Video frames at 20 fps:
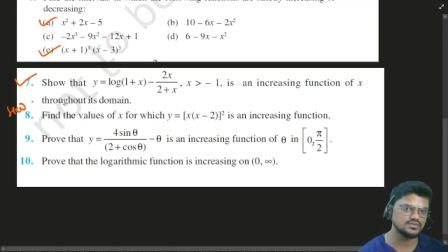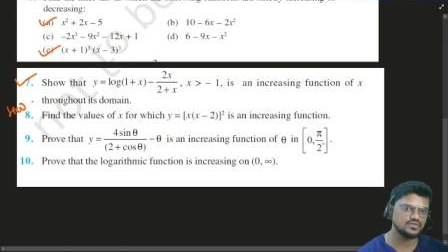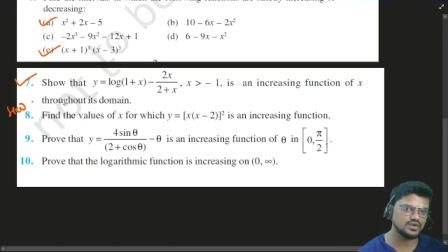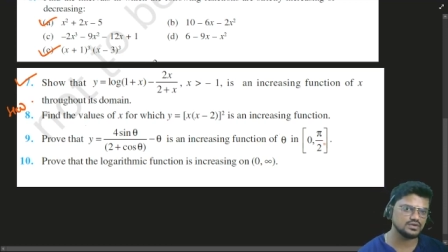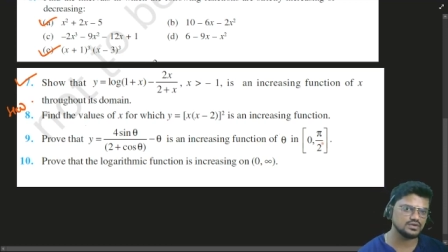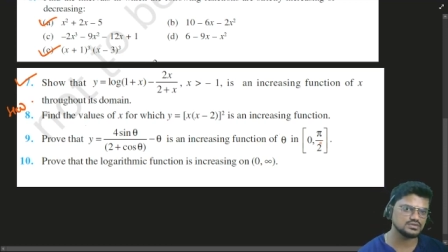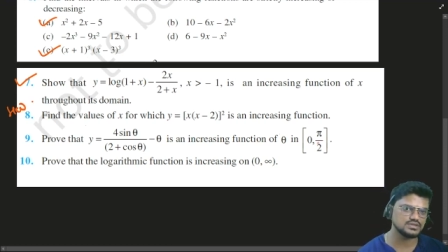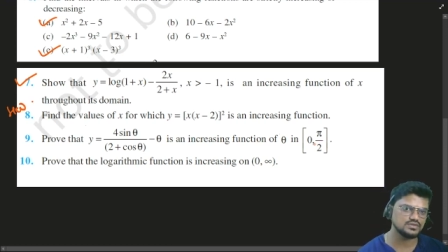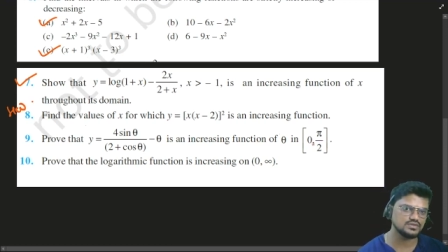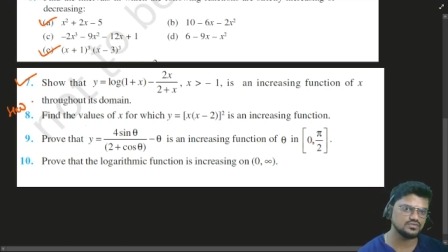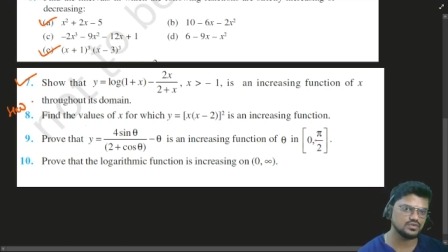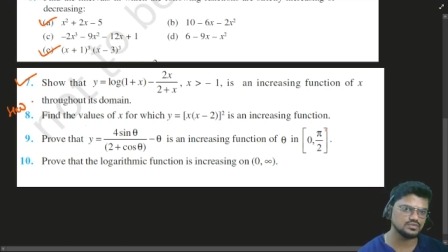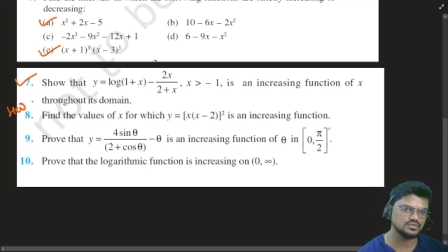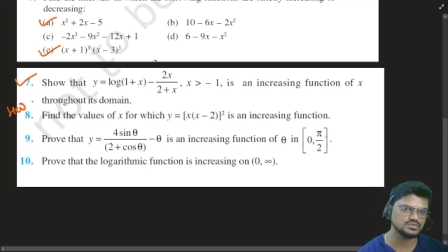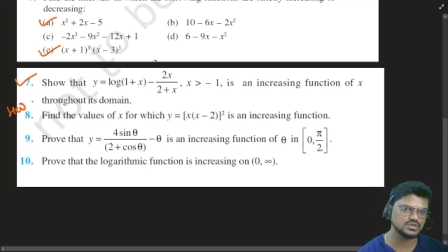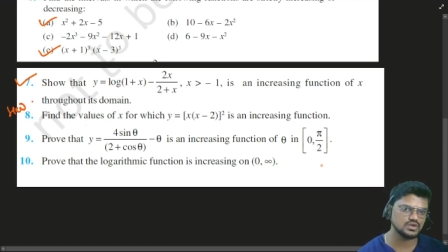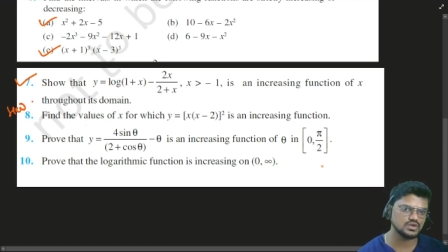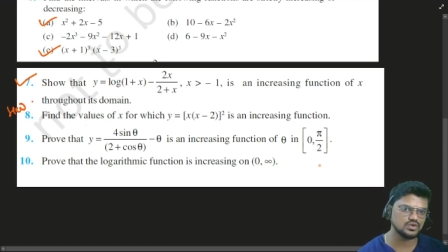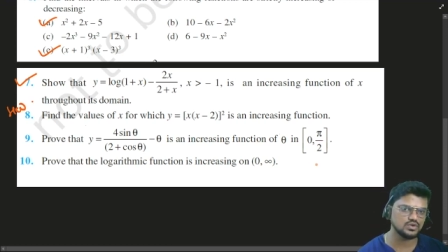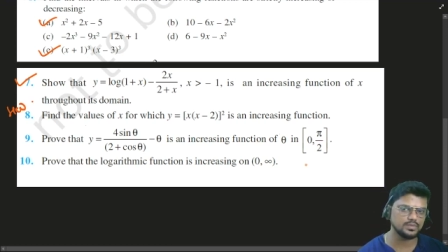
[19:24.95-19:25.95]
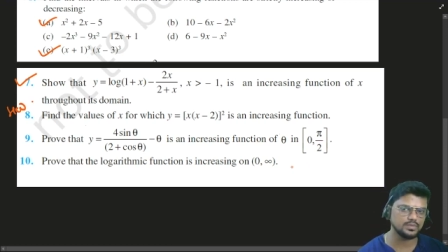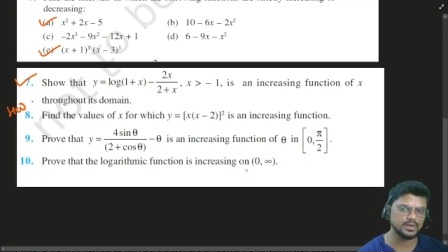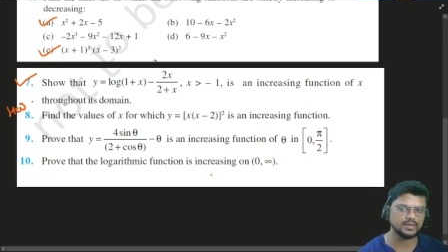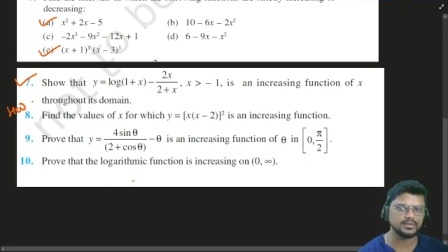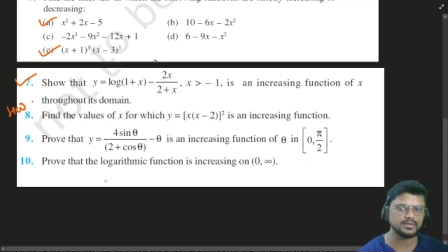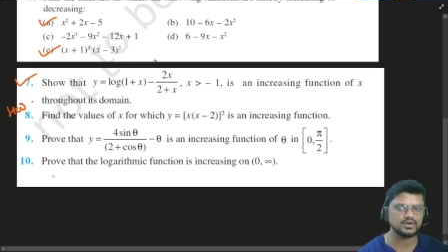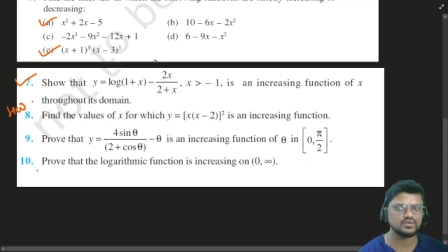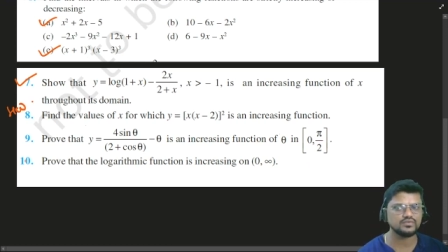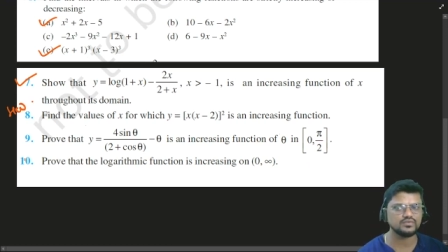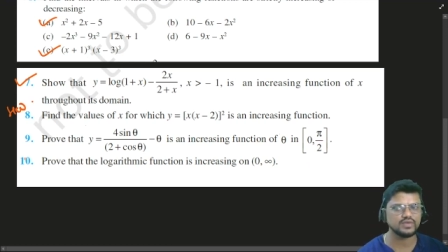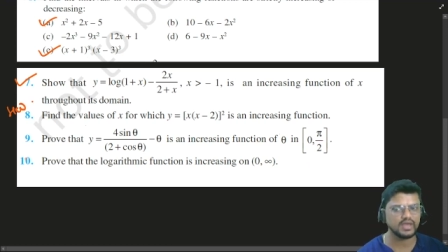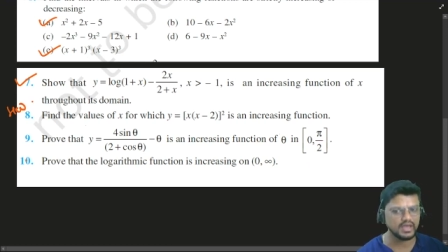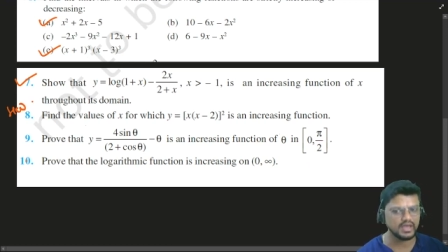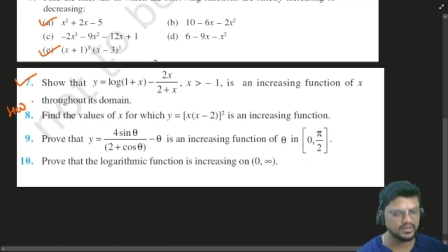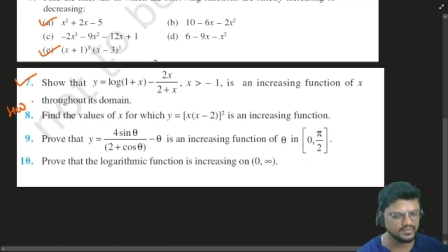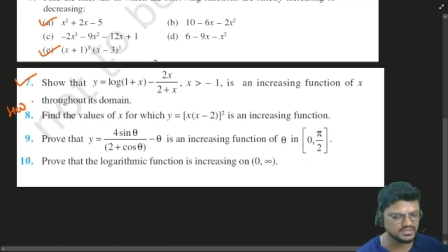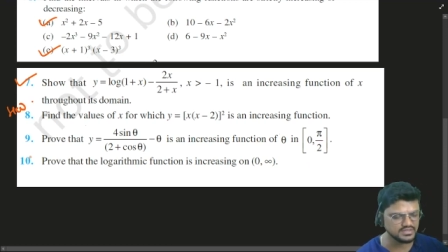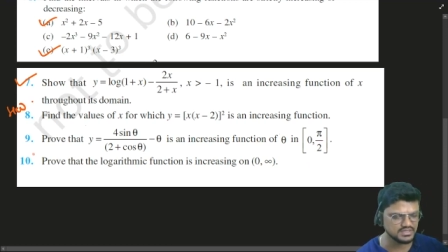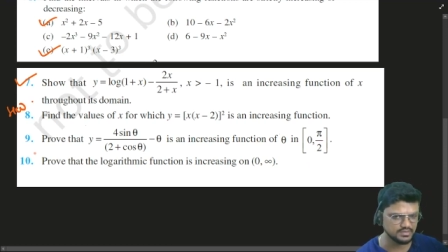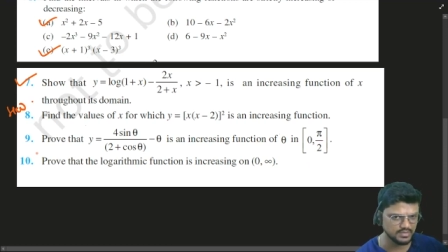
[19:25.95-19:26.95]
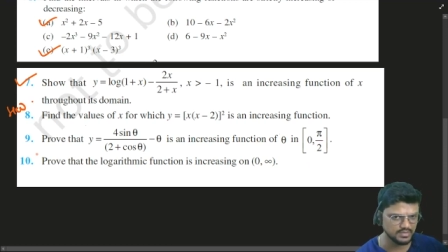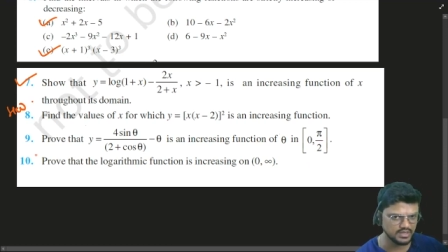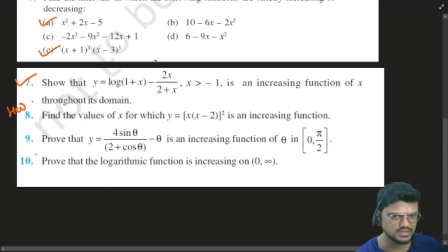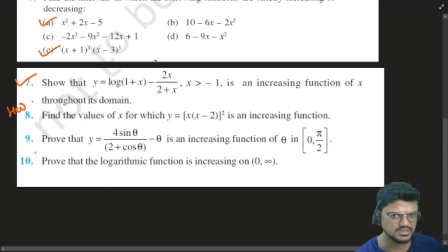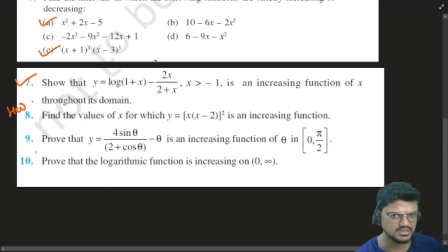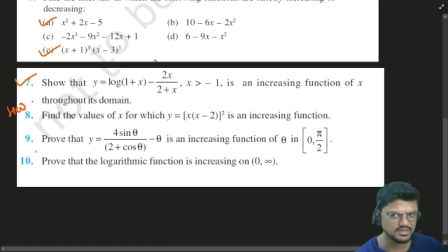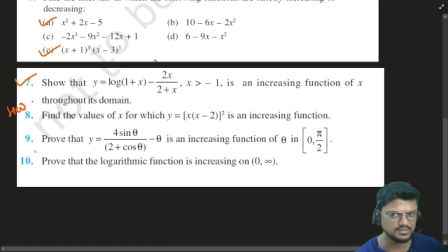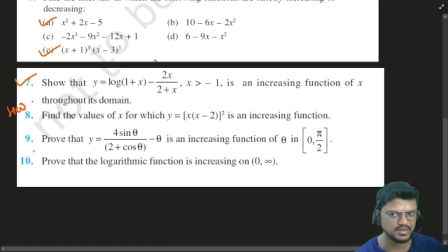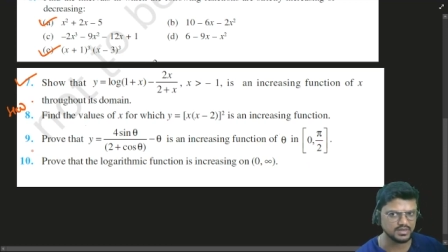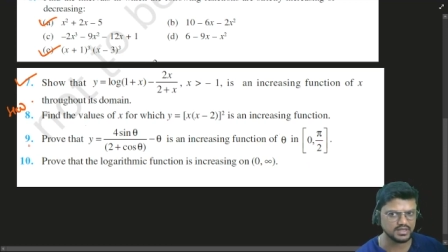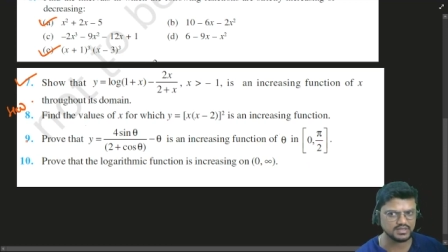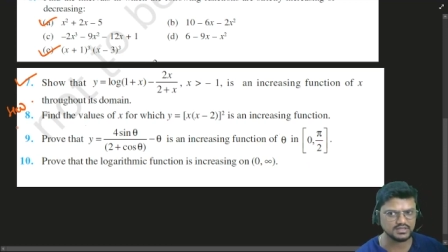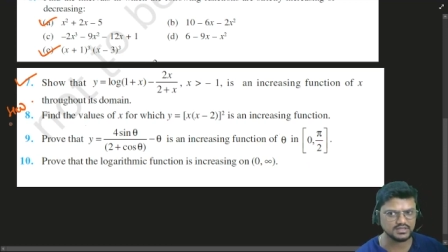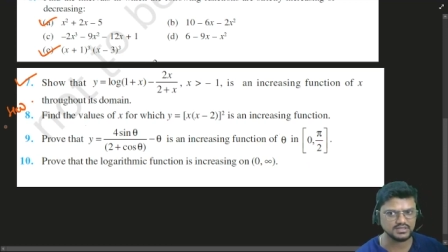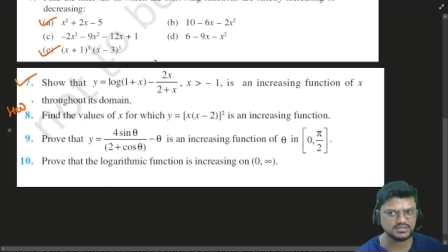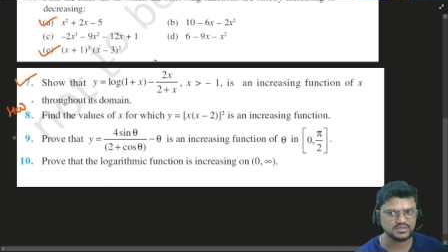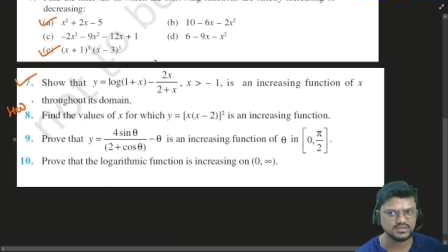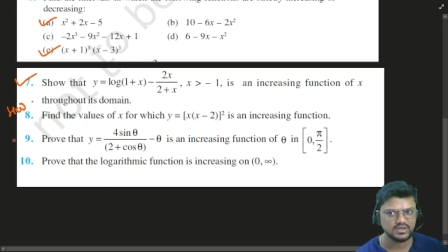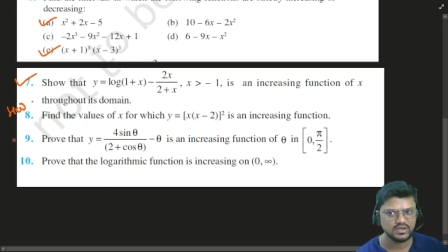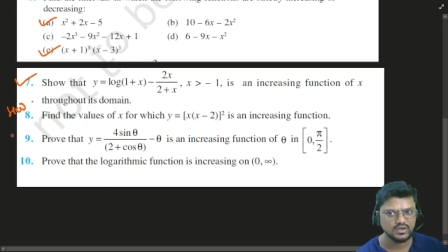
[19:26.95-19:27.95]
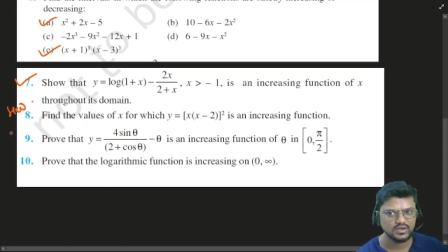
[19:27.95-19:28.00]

function from 0 to pi by 2. We have a similar sum like this.